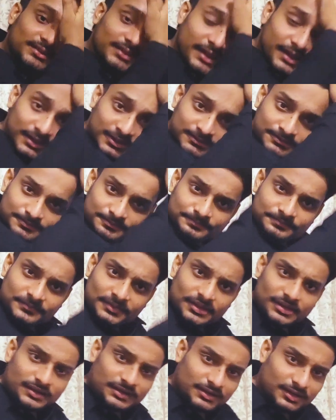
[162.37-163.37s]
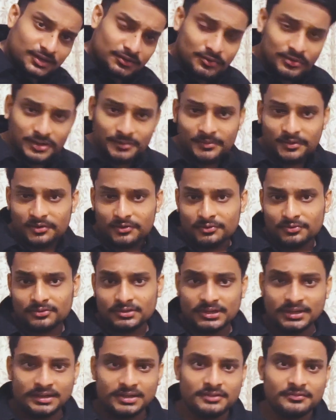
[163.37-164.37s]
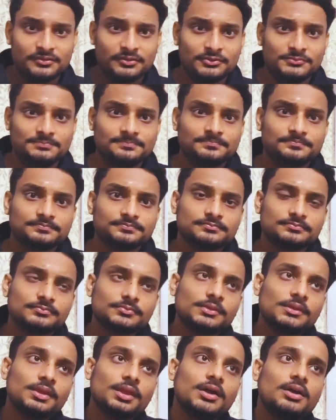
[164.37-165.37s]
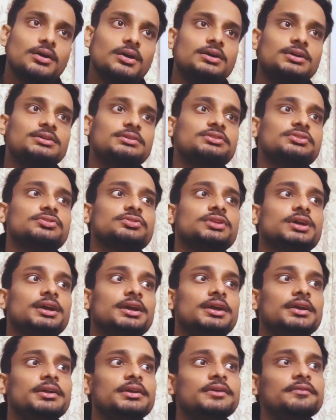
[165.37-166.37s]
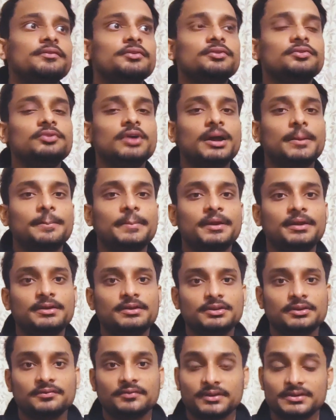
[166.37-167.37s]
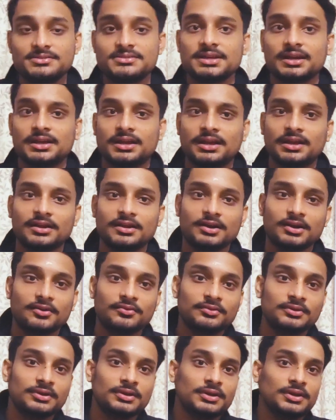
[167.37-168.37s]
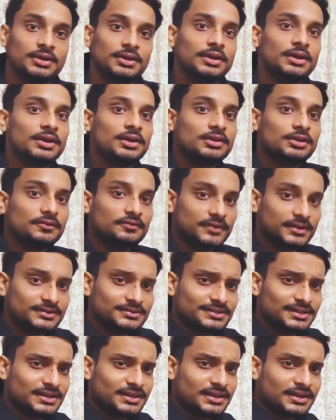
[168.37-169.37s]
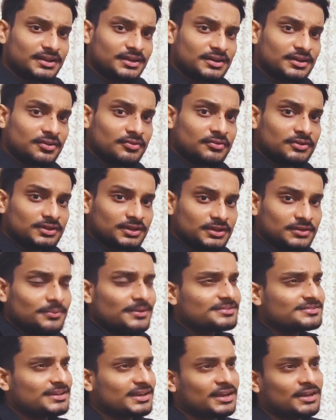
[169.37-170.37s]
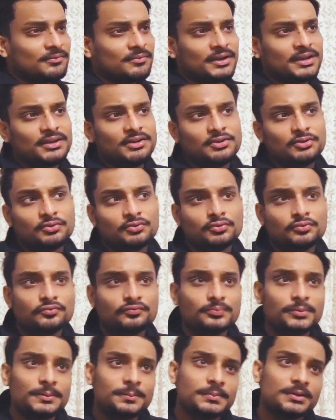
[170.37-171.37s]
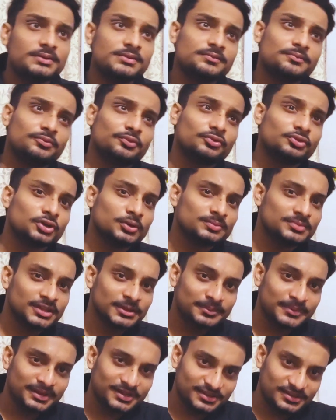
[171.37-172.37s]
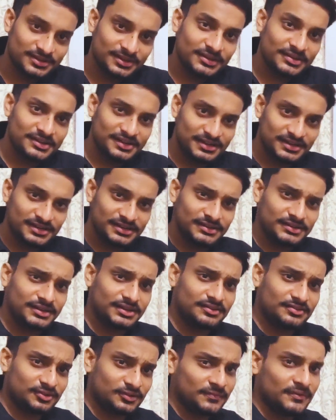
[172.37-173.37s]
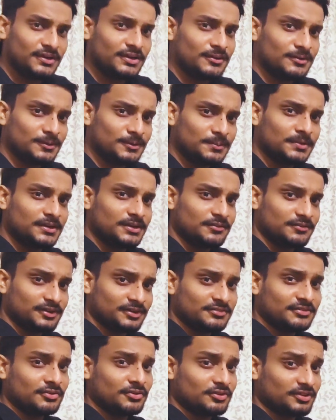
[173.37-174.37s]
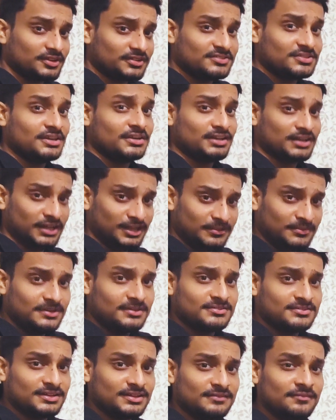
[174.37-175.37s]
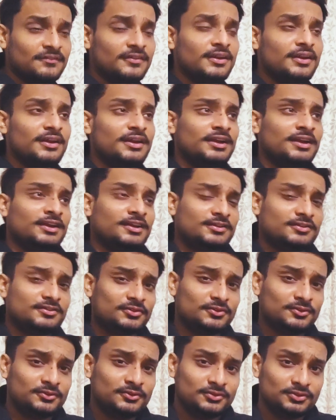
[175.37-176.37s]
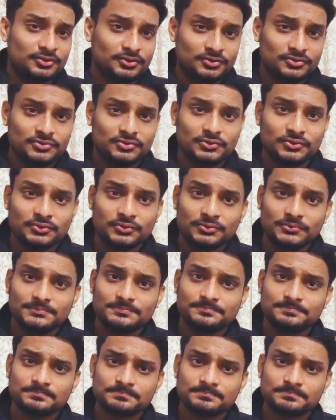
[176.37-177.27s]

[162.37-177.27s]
then uh, now coming on to the interview so the interview happened the first technical round the first technical round it was taken by two people both of them are currently a software developer at Watson Orchestrate team itself so those two